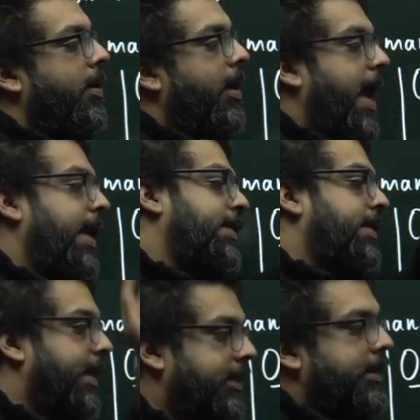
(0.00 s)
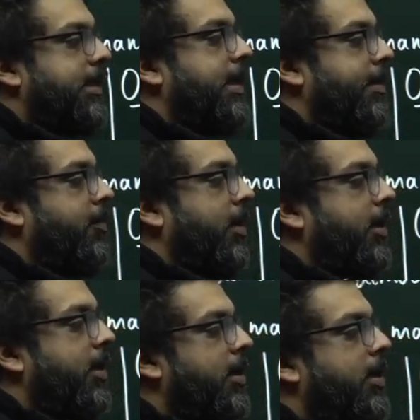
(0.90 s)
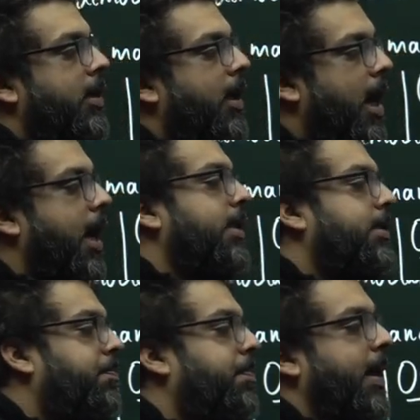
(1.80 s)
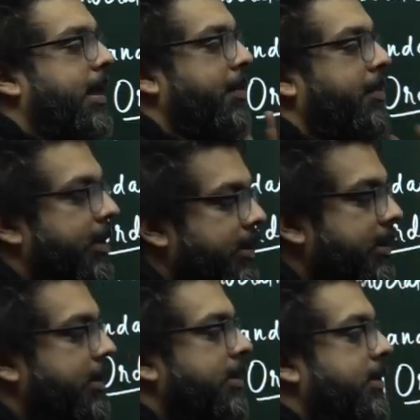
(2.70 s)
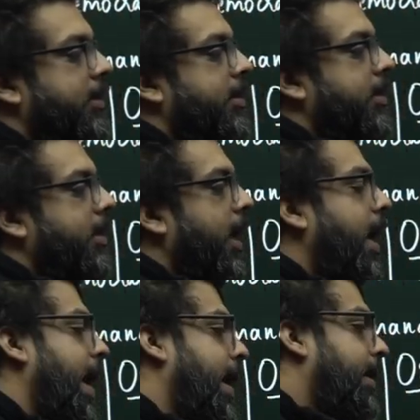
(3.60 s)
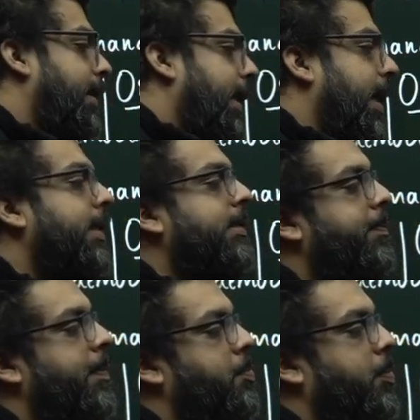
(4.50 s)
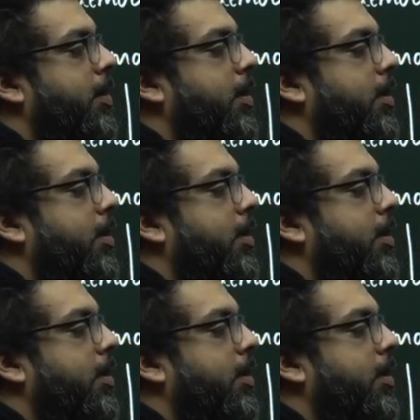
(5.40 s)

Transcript: at a national level are the Parliament. And they are the people,